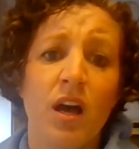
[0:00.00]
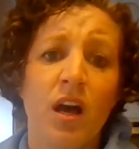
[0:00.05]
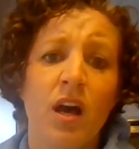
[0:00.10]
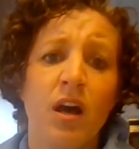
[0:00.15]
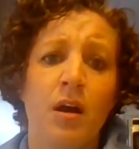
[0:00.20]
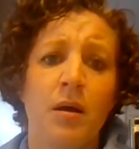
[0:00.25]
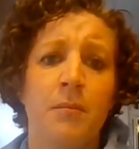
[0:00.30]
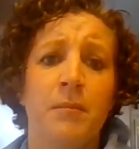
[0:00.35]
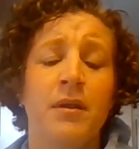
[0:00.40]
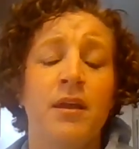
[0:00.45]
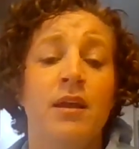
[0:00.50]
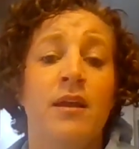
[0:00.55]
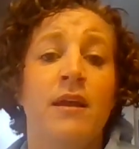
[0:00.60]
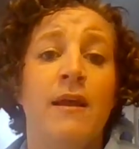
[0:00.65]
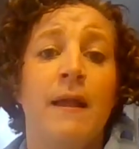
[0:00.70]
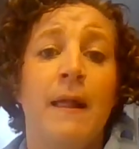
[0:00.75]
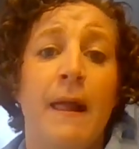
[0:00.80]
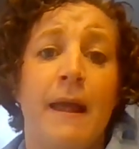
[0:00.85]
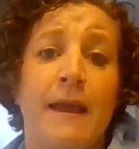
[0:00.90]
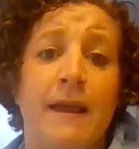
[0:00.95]

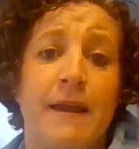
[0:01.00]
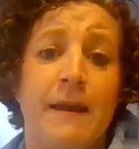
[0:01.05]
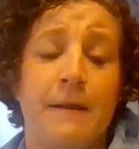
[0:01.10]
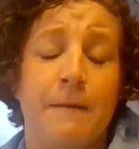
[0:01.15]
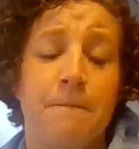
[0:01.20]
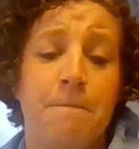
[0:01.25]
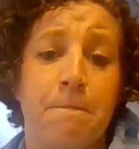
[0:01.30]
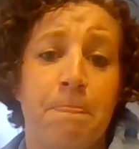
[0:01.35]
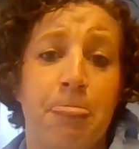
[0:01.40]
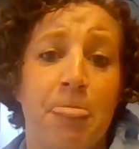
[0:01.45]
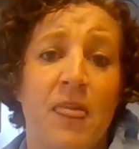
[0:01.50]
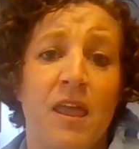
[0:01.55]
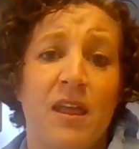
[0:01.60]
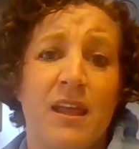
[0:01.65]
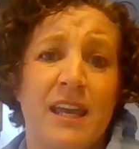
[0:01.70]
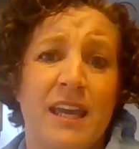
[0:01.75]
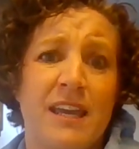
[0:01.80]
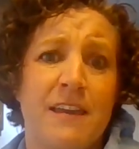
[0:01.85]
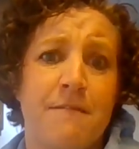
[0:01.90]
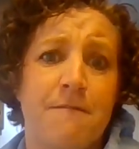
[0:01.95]
And
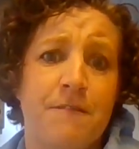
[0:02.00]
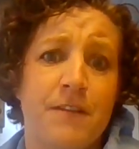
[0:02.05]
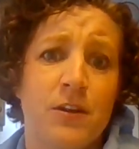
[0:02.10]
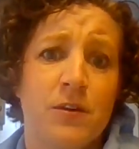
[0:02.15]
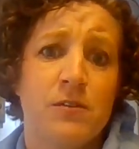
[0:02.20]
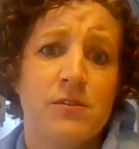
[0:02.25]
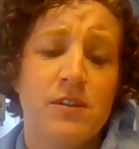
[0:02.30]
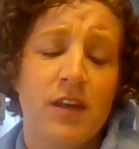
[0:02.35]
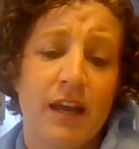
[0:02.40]
he feels